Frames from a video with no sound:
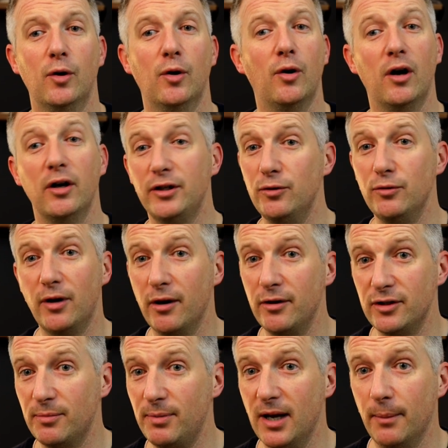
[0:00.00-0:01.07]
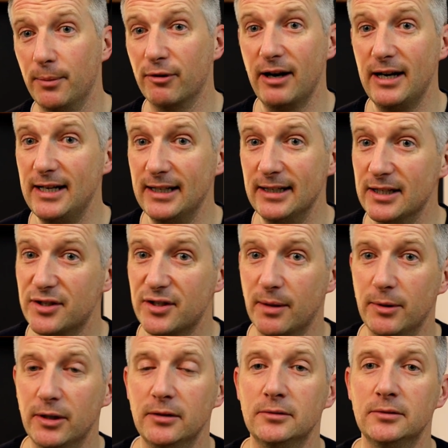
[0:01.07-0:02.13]
Or are you going to be upgrading this
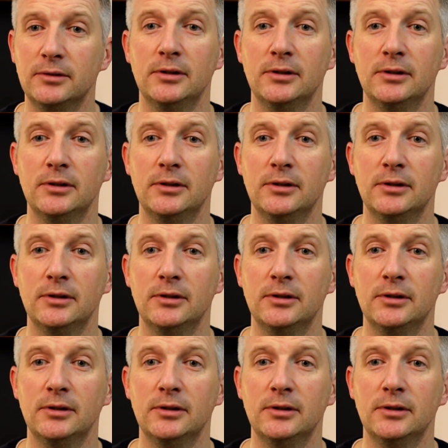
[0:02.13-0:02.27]
summer?